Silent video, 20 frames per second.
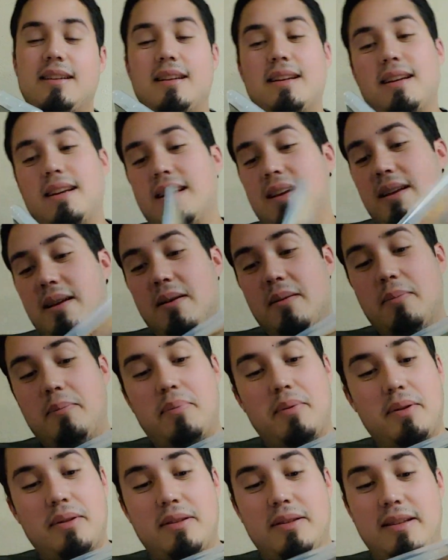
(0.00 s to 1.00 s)
But
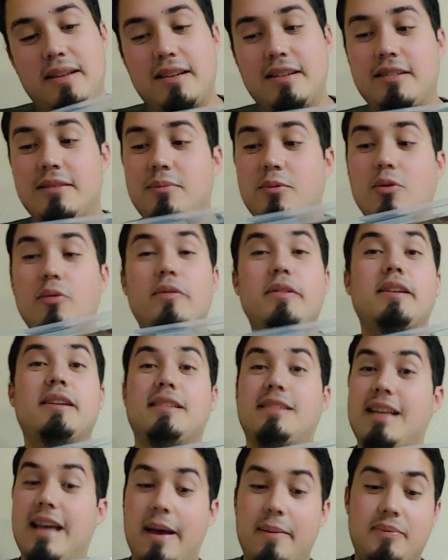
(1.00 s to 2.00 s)
this movie is
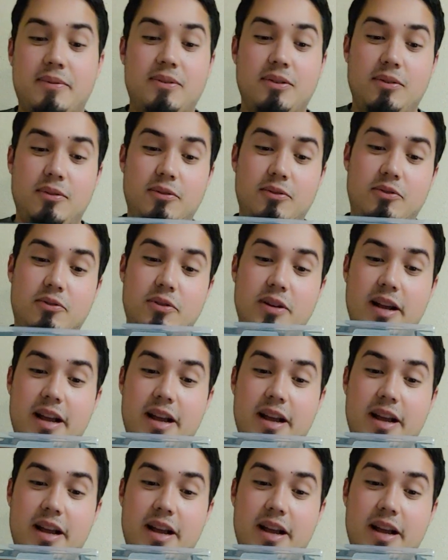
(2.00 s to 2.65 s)
absolute trash.